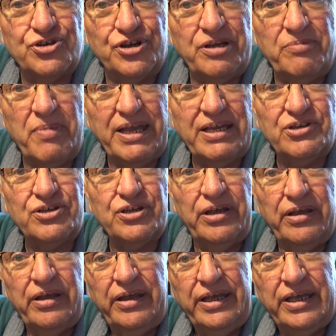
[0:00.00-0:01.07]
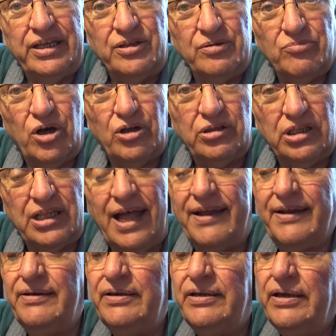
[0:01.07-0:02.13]
that he makes in the model
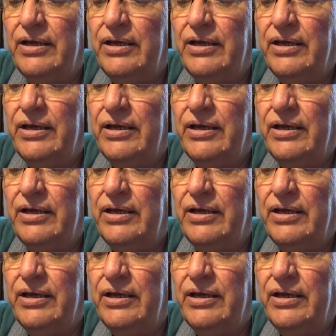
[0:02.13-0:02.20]
line.